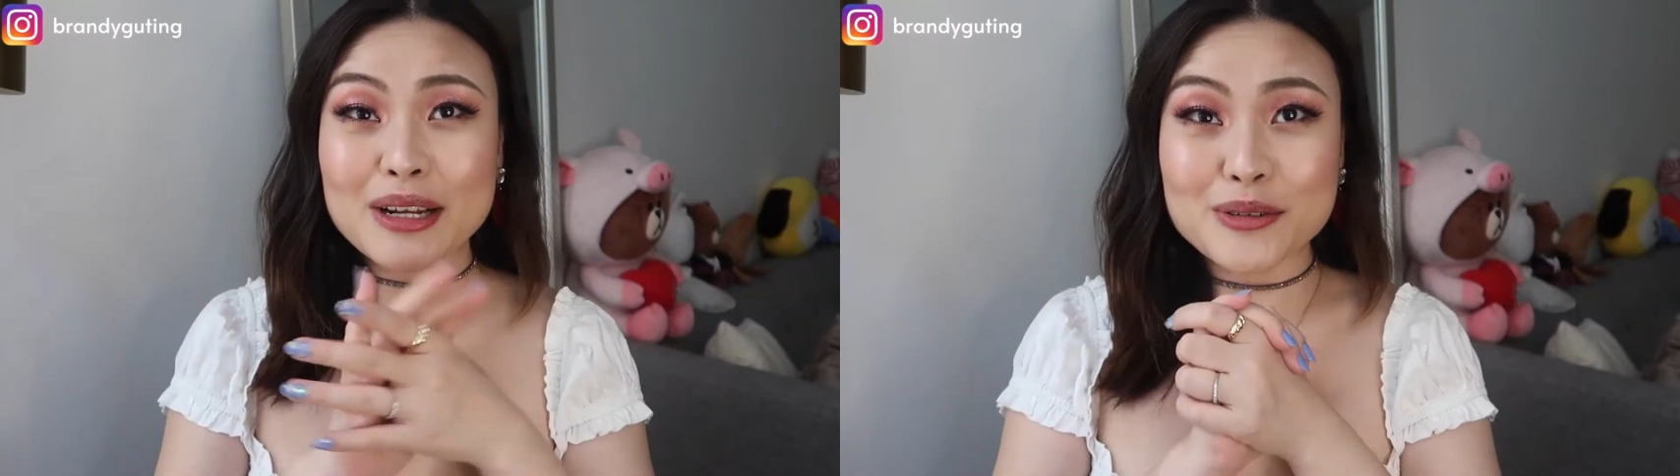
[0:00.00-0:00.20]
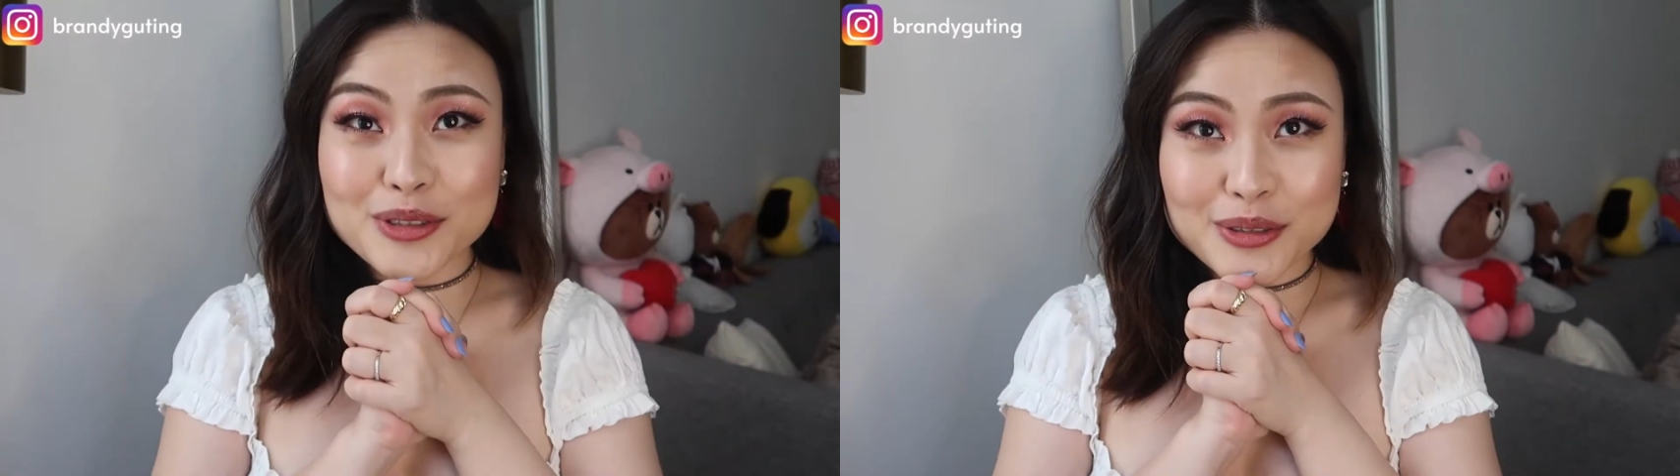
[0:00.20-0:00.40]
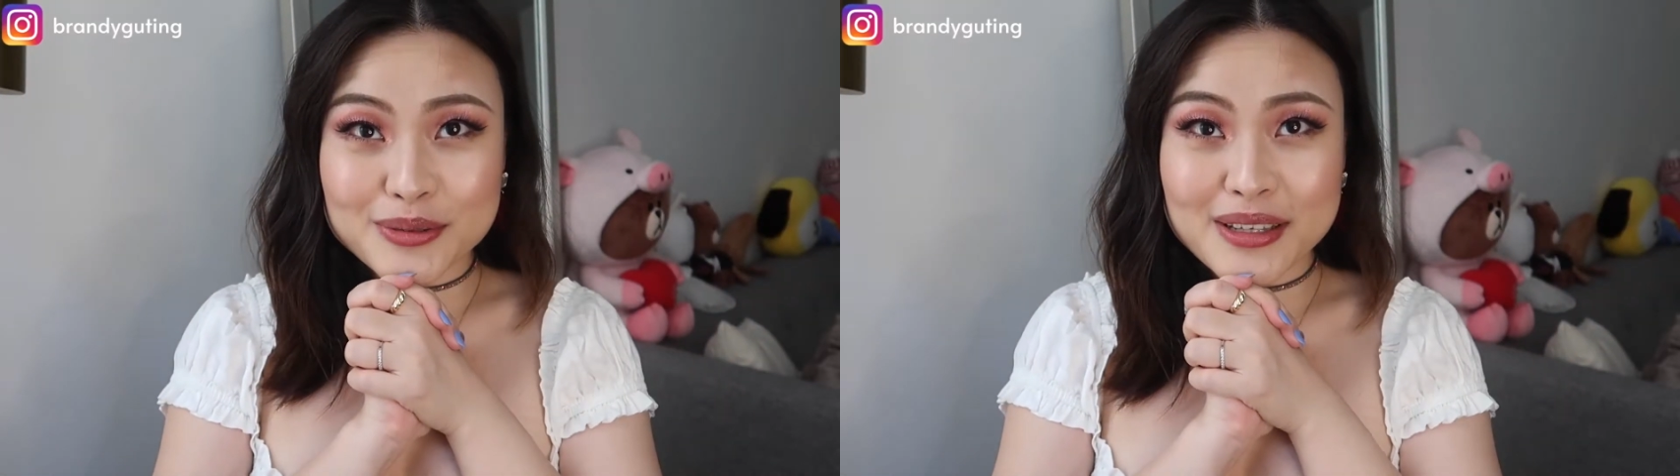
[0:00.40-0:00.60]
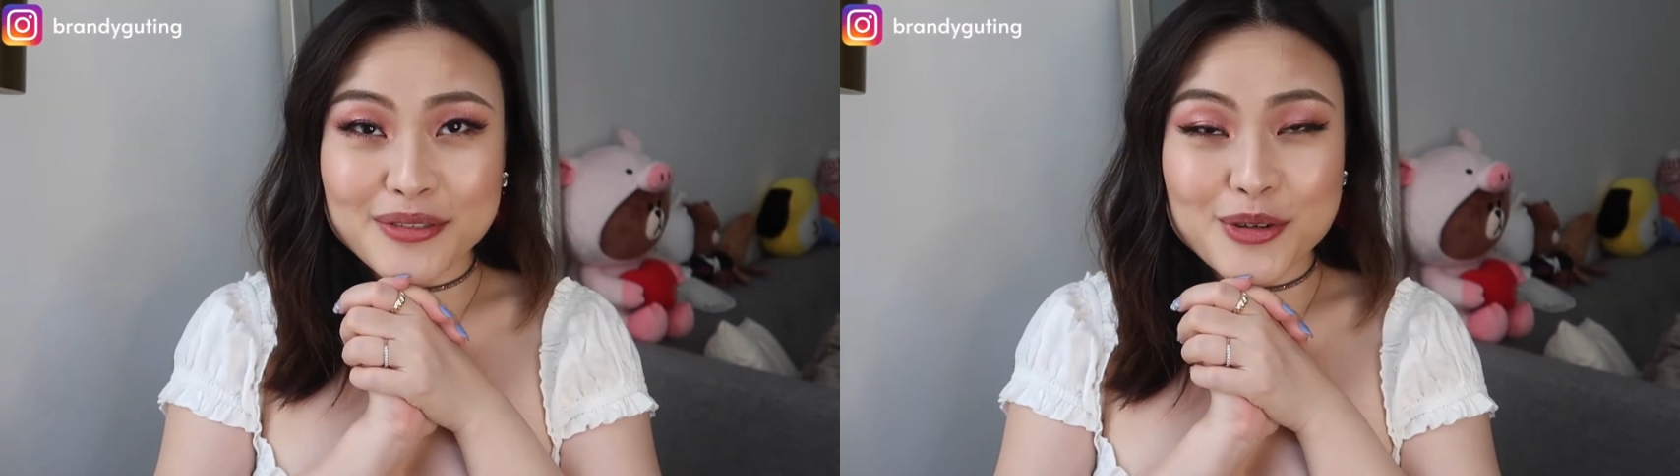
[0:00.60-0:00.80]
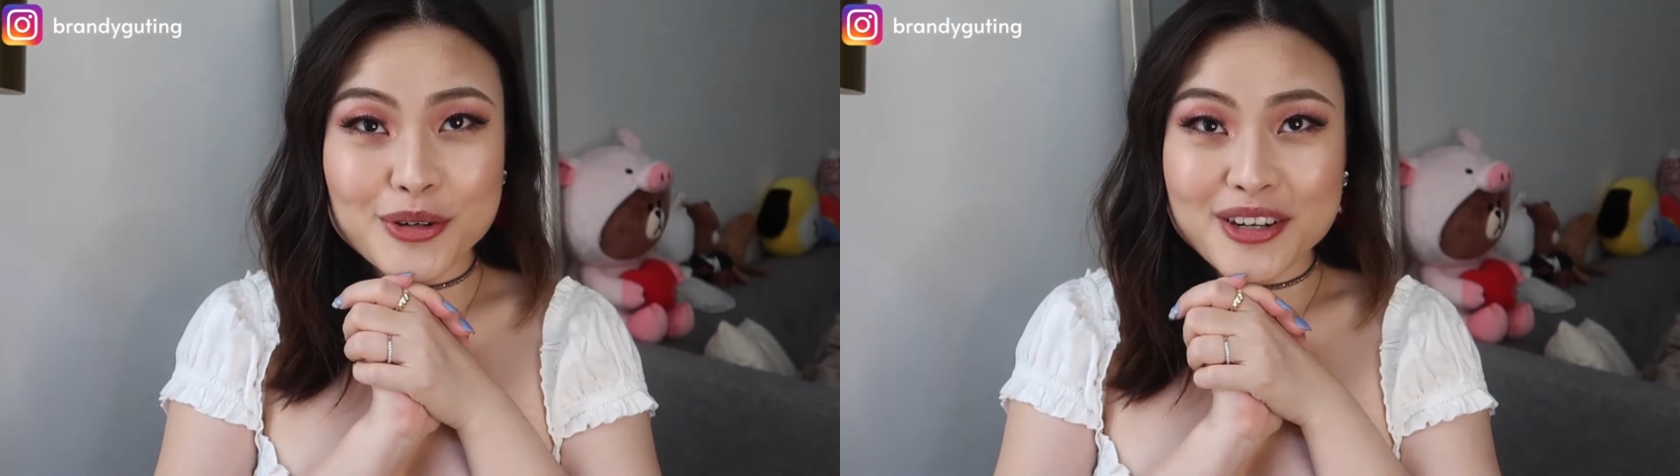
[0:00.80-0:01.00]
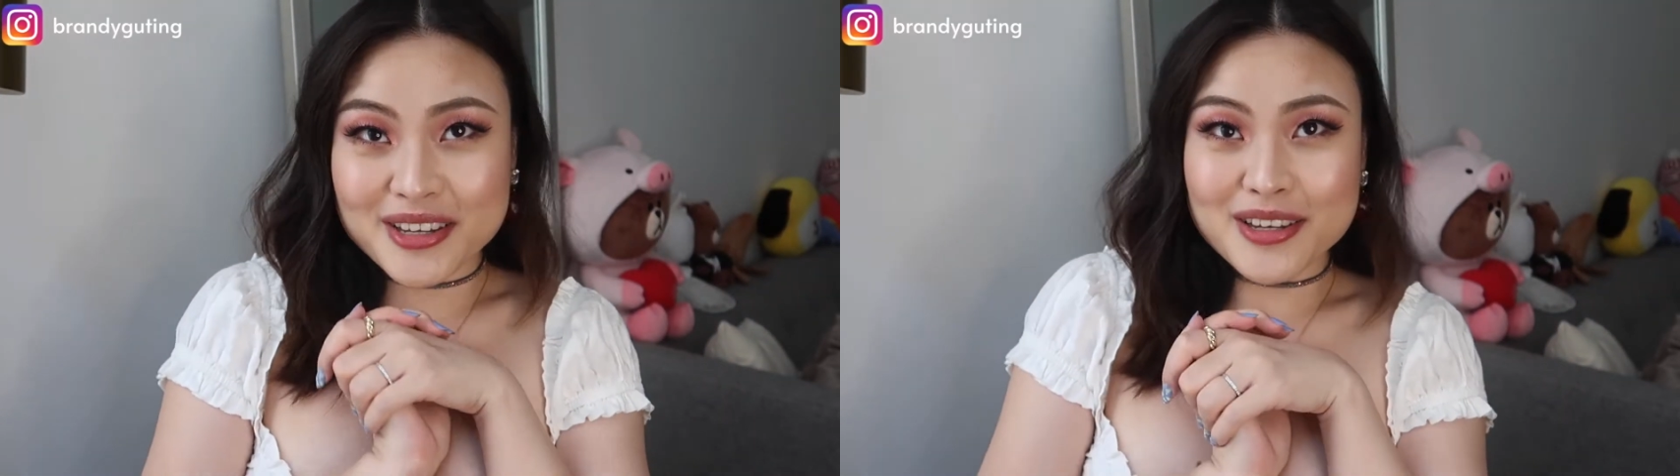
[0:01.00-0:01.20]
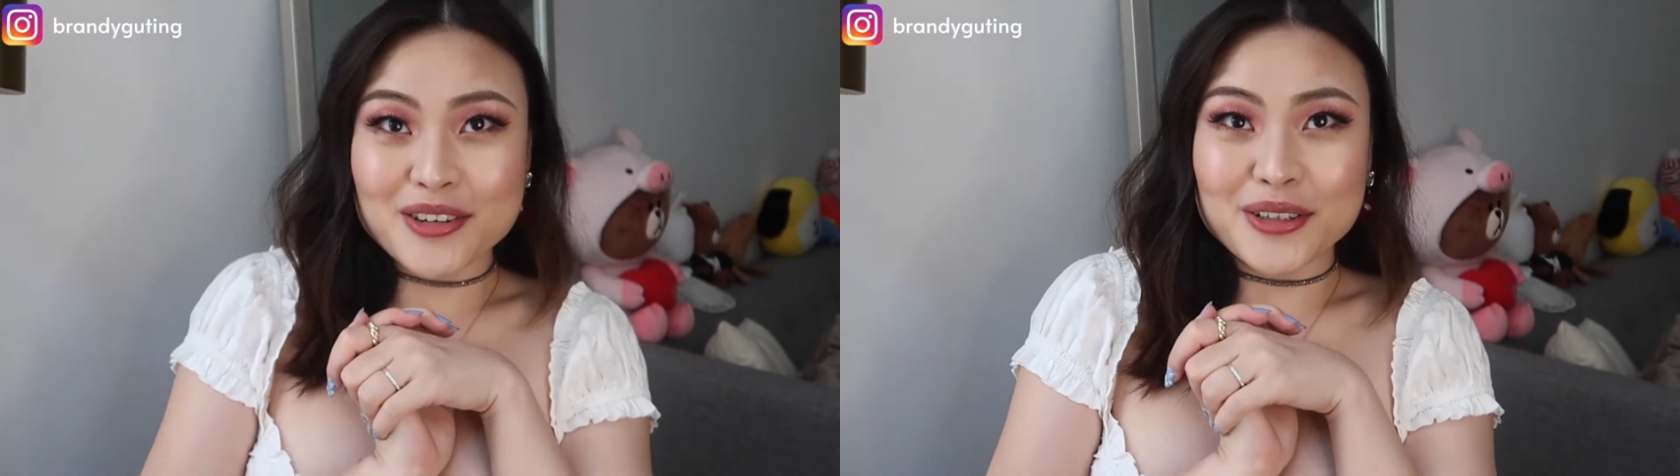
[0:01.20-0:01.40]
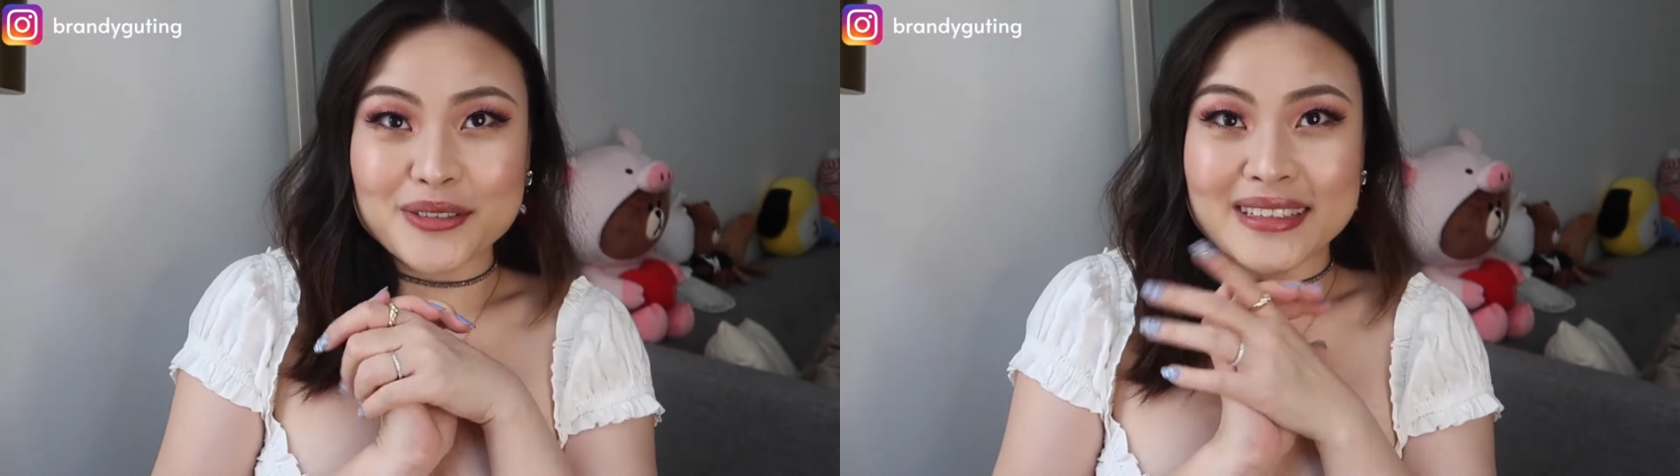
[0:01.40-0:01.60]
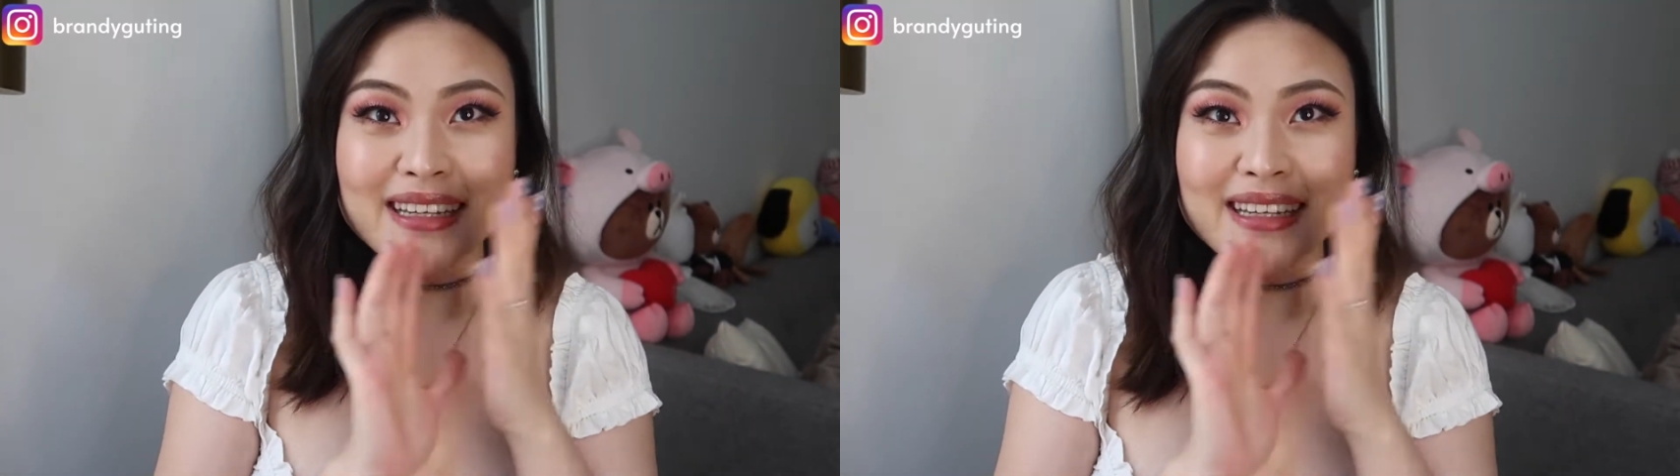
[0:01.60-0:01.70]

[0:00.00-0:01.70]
I don't know if you are an e-girl,